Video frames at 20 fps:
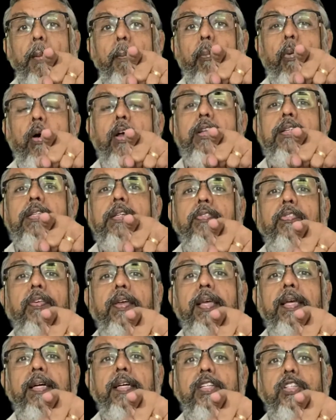points the
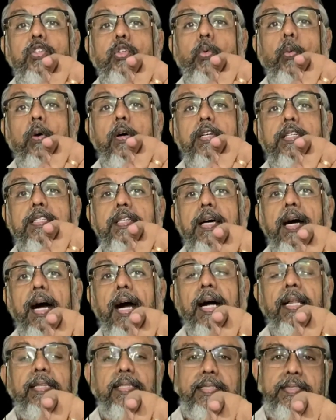fingers towards
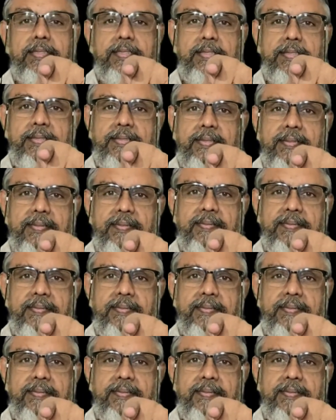others.